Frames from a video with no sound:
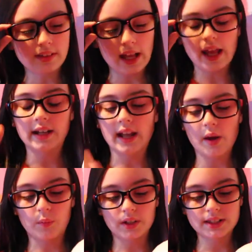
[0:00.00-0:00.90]
stand,
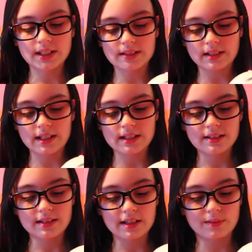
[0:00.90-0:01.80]
and what this
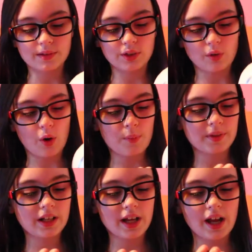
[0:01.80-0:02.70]
is when you
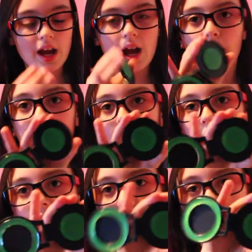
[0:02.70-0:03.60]
open it up,
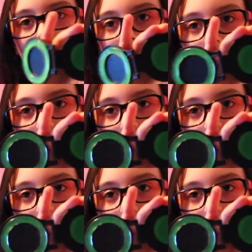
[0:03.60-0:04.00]
there